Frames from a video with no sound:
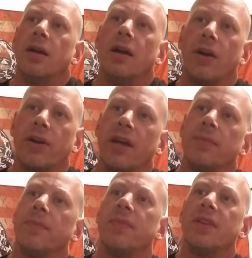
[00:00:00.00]
Okay,
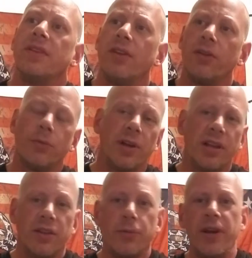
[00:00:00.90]
so really
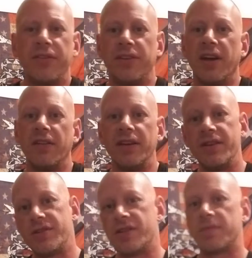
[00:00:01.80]
the rest of it
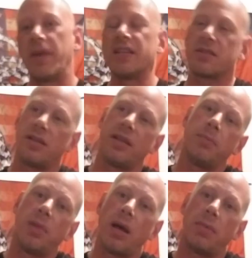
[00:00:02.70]
is just basically
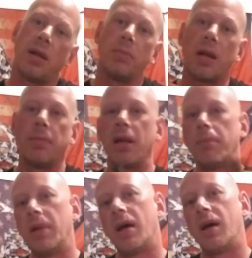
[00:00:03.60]
blah, blah, blah, blah,
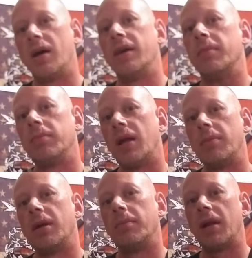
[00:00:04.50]
blah, and blah,
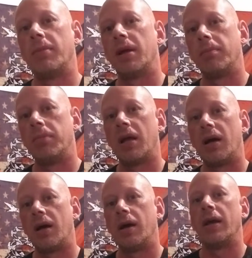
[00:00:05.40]
blah, blah, blah,
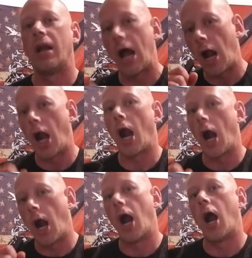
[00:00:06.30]
blah, and
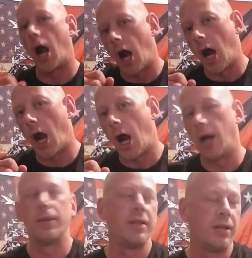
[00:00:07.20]

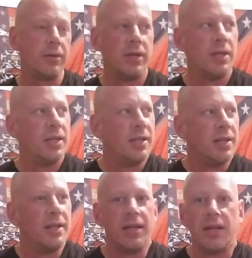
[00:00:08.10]
you know.
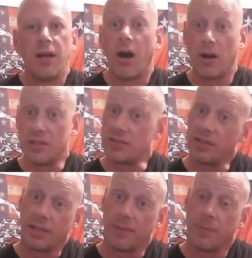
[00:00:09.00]

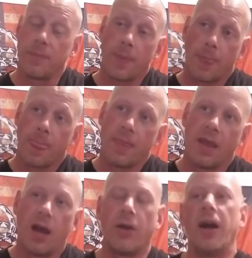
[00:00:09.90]
Honestly.
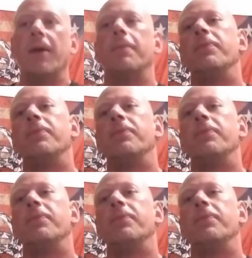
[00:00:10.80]
All right.